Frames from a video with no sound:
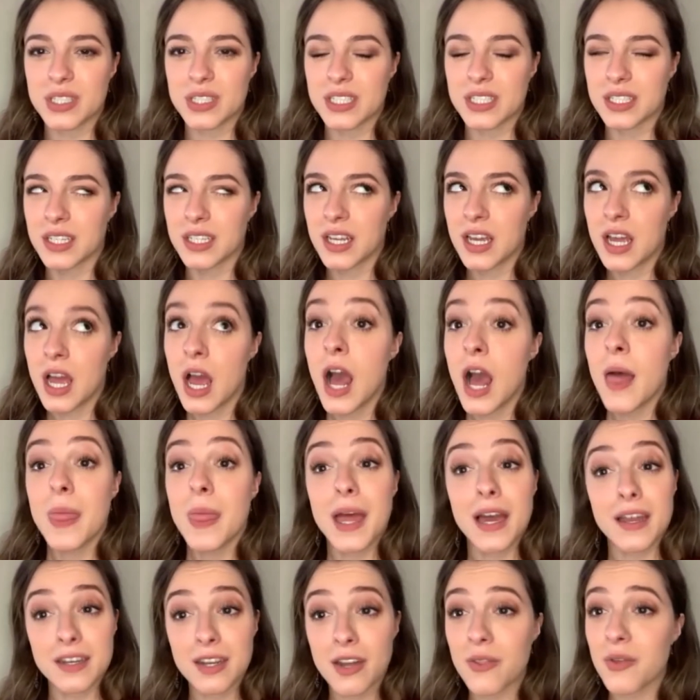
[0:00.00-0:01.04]
And
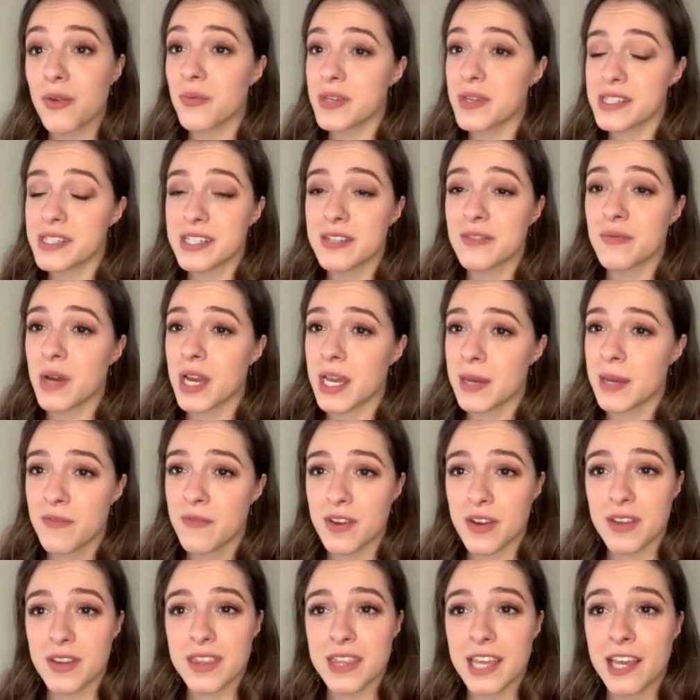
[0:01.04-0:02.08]
another reason why I'm
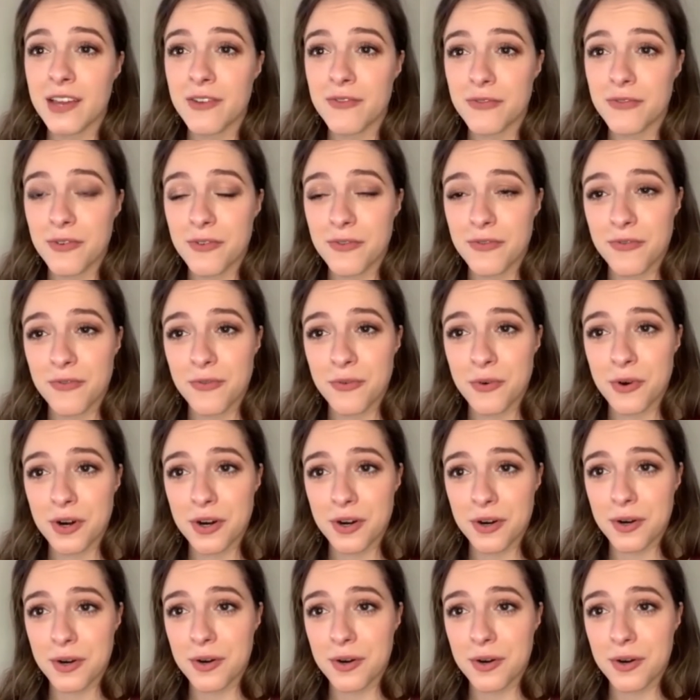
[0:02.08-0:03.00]
very thankful for